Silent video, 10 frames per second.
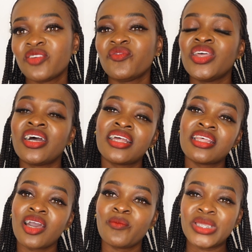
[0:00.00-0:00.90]
if there are other
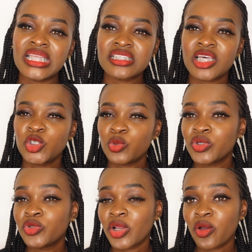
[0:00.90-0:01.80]
companies that you
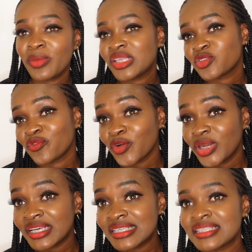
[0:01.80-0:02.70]
would recommend to
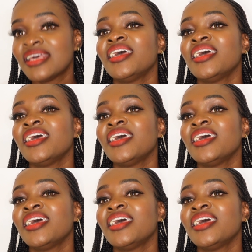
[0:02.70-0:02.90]
foreigners,